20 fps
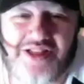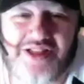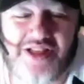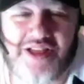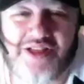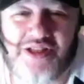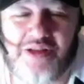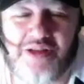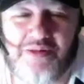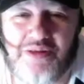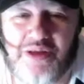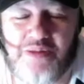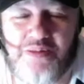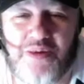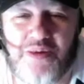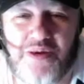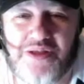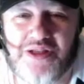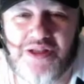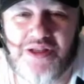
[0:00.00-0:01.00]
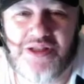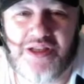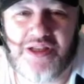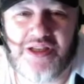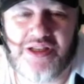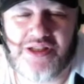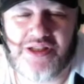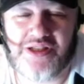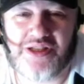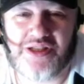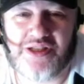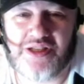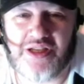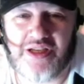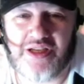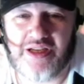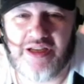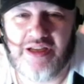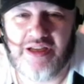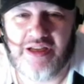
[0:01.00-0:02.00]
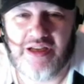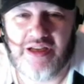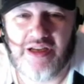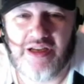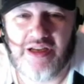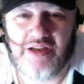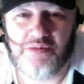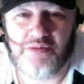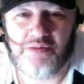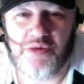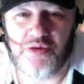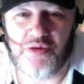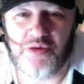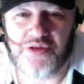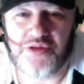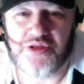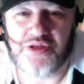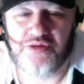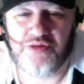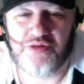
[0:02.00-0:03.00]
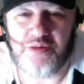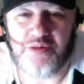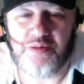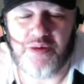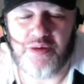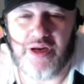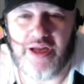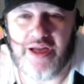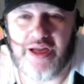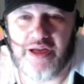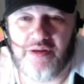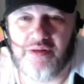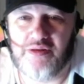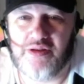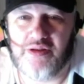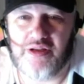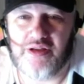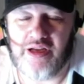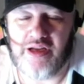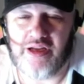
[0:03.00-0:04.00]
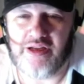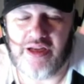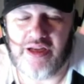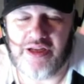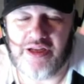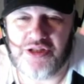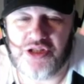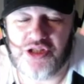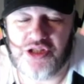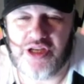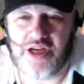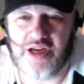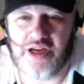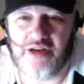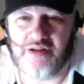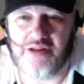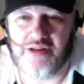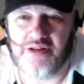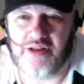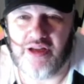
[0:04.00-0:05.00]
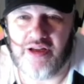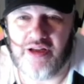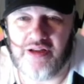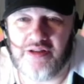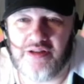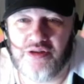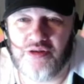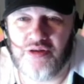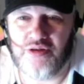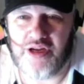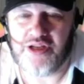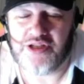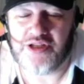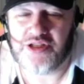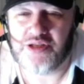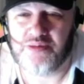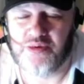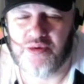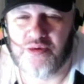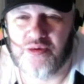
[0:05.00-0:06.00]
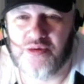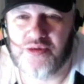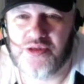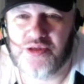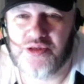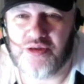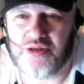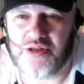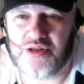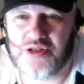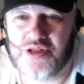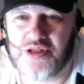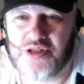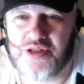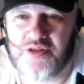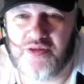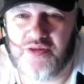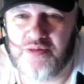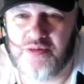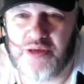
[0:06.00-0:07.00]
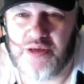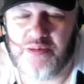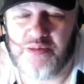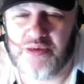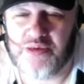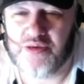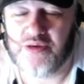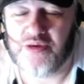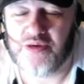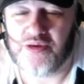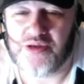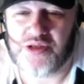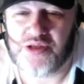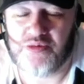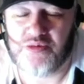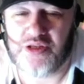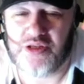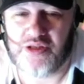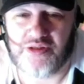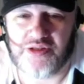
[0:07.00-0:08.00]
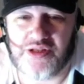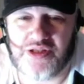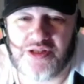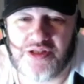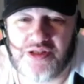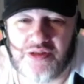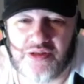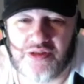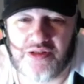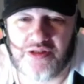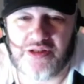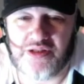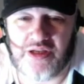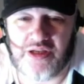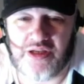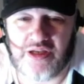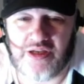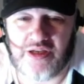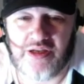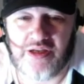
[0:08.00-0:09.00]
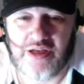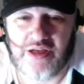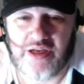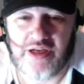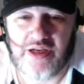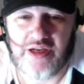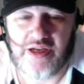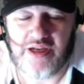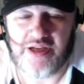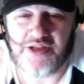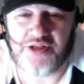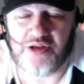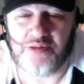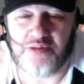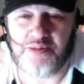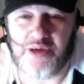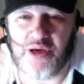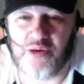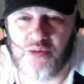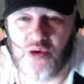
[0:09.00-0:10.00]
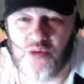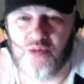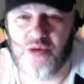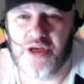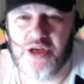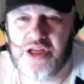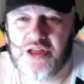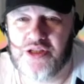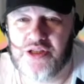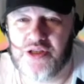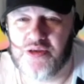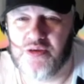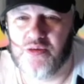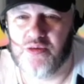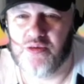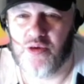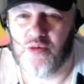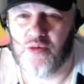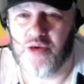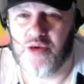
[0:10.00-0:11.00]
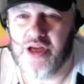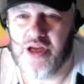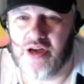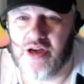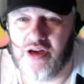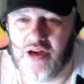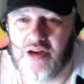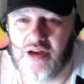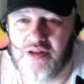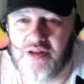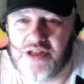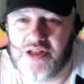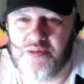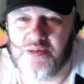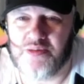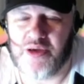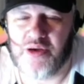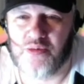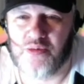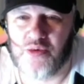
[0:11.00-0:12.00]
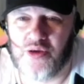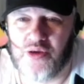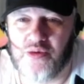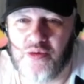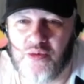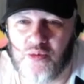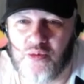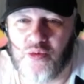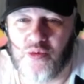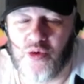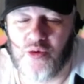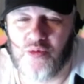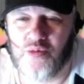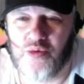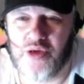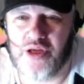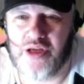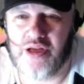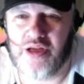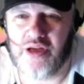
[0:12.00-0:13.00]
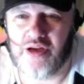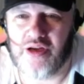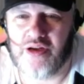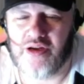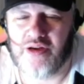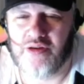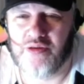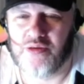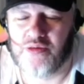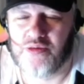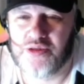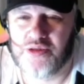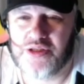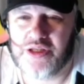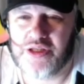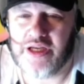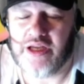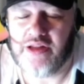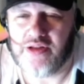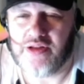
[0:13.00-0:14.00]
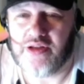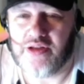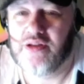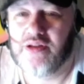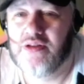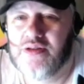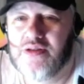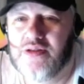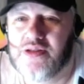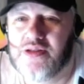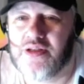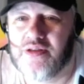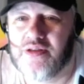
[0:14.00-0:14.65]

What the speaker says: the point is that it's we want to ripple out and share and create support structures for people across the world. It's not about what we do or what we are. It's about what we are all together. So